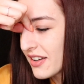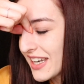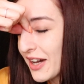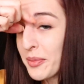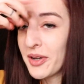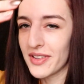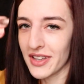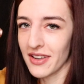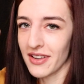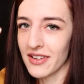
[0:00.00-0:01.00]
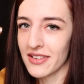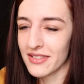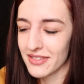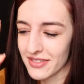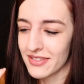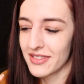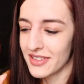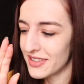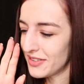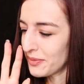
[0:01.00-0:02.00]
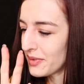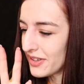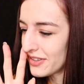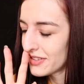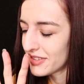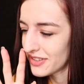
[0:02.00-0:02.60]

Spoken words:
Now I'm overthinking it. This is even worse.